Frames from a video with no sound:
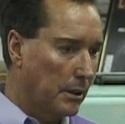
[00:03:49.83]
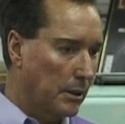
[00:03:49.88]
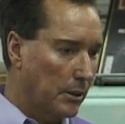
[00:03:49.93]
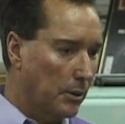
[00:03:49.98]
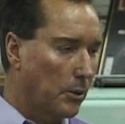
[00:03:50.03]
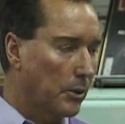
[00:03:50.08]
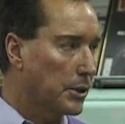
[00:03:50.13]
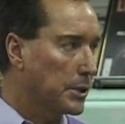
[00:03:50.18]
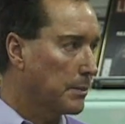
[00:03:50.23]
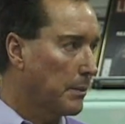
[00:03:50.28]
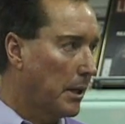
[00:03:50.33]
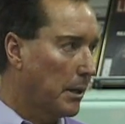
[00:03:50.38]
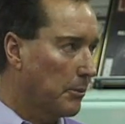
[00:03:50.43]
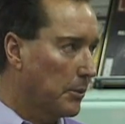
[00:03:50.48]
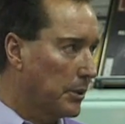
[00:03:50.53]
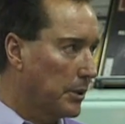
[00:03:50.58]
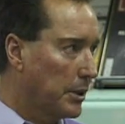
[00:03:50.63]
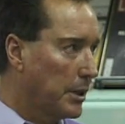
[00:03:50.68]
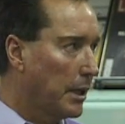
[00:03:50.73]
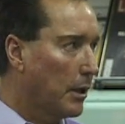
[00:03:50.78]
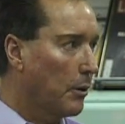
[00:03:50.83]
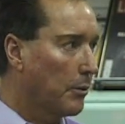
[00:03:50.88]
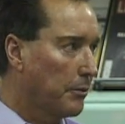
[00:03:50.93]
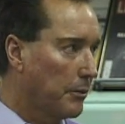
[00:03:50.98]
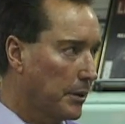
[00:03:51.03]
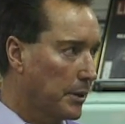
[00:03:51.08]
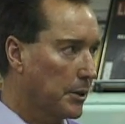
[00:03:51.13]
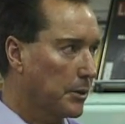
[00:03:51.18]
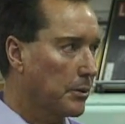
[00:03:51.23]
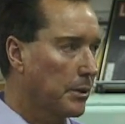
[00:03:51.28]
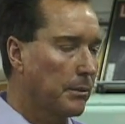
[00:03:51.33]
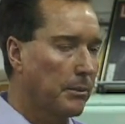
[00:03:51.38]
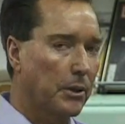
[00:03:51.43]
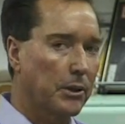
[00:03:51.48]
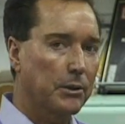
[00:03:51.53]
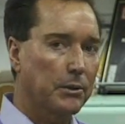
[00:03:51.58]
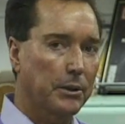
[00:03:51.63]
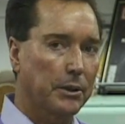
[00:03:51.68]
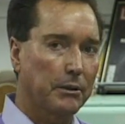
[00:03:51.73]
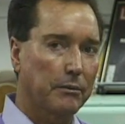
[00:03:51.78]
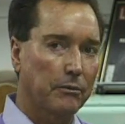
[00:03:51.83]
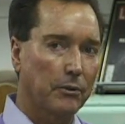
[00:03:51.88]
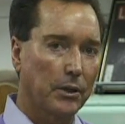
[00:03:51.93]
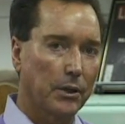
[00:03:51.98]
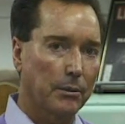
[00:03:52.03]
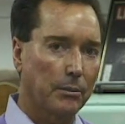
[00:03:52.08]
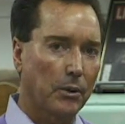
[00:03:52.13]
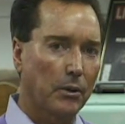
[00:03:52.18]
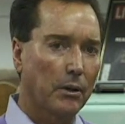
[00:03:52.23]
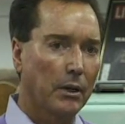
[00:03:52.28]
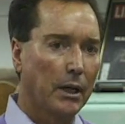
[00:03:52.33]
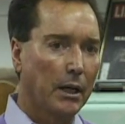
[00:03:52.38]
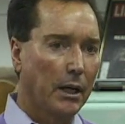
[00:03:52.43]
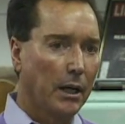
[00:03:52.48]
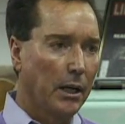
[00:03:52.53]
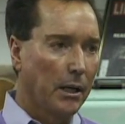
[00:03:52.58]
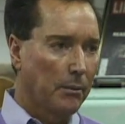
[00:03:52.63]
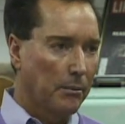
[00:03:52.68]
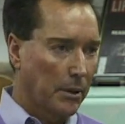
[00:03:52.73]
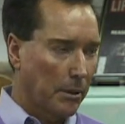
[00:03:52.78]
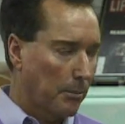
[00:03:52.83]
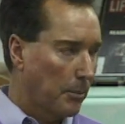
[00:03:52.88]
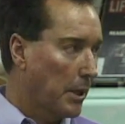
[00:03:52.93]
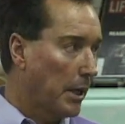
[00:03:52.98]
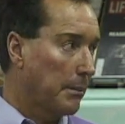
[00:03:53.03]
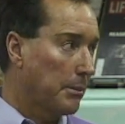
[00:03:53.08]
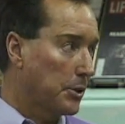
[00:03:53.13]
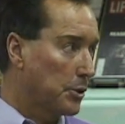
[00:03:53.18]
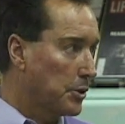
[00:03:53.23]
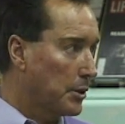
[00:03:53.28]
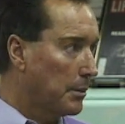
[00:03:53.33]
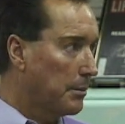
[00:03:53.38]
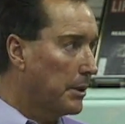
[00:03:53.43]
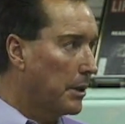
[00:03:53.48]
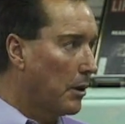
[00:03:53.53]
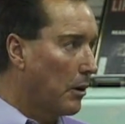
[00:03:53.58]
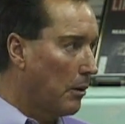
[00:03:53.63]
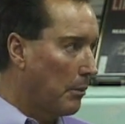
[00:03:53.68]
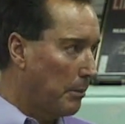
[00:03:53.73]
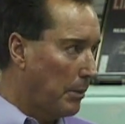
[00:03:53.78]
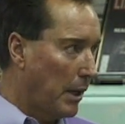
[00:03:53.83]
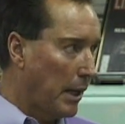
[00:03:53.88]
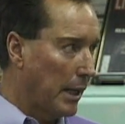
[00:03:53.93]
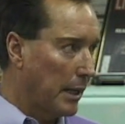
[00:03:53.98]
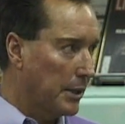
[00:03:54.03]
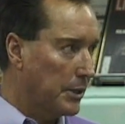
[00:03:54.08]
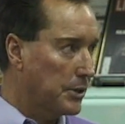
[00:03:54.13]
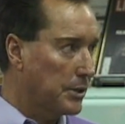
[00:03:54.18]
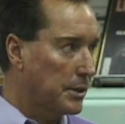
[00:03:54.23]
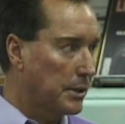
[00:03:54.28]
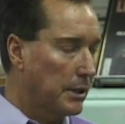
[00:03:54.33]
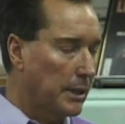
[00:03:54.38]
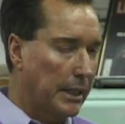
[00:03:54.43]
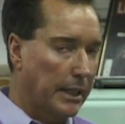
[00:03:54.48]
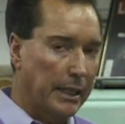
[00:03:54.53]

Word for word: correspond with the yellow 53 Mercury convertible, but probably should have been all polished.